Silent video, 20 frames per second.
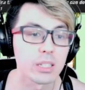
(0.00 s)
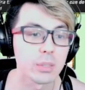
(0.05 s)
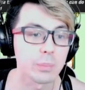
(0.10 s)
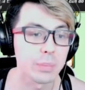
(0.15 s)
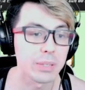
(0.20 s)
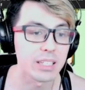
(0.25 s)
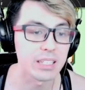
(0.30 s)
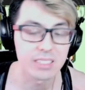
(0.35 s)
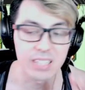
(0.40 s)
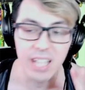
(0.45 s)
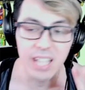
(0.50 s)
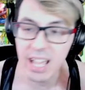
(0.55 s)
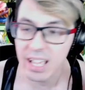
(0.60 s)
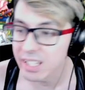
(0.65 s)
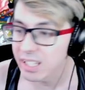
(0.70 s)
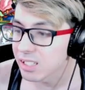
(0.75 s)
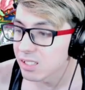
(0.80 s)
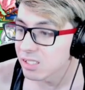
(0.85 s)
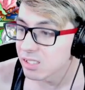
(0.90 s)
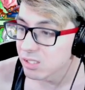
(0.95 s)
to be
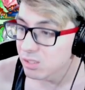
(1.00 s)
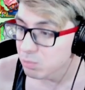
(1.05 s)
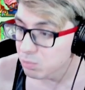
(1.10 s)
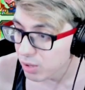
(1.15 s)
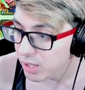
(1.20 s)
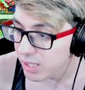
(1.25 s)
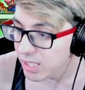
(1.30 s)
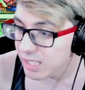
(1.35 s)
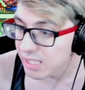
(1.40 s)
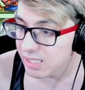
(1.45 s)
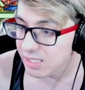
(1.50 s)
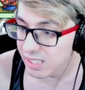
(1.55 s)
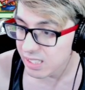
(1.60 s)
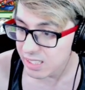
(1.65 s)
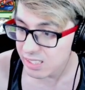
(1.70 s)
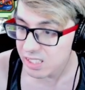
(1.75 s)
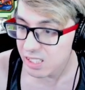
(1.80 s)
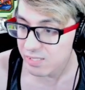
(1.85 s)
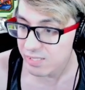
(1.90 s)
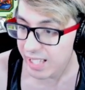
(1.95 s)
tanking pretty
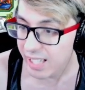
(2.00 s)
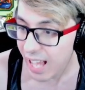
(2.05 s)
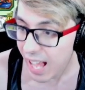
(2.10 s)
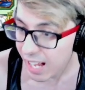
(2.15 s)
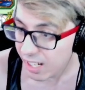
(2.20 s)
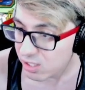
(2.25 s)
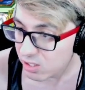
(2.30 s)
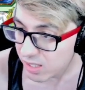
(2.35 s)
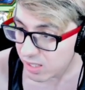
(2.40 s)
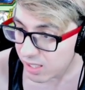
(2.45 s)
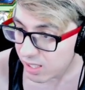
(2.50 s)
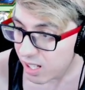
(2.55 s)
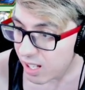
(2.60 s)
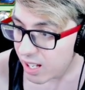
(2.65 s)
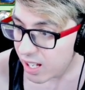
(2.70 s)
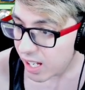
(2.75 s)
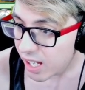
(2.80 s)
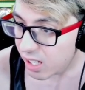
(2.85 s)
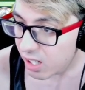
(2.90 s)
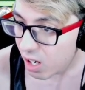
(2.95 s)
decently, actually.
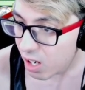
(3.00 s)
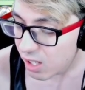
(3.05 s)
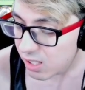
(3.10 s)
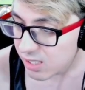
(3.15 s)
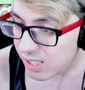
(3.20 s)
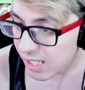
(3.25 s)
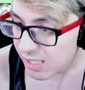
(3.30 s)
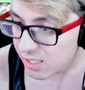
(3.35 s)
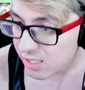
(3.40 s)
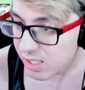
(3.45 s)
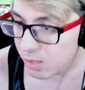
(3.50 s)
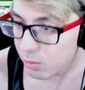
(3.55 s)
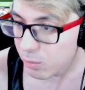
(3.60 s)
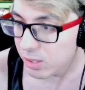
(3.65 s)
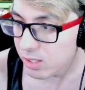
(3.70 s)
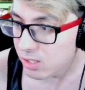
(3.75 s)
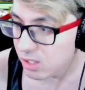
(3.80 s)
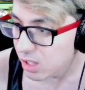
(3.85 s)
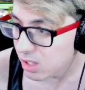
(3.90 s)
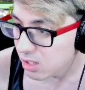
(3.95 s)
In our testing
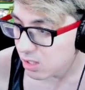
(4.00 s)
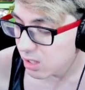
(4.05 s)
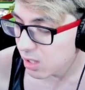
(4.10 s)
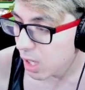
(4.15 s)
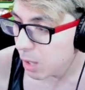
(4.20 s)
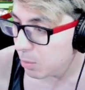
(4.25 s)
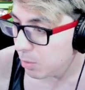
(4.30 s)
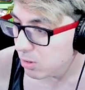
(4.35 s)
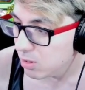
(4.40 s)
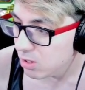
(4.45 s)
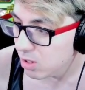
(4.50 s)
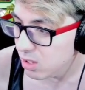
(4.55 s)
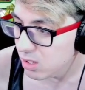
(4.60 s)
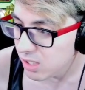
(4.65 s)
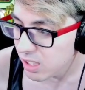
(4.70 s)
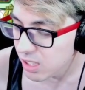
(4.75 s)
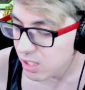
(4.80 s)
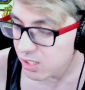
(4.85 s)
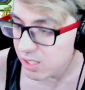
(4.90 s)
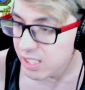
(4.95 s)
with just a couple
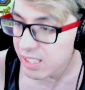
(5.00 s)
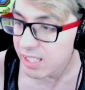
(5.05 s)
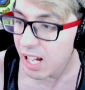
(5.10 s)
turns here, he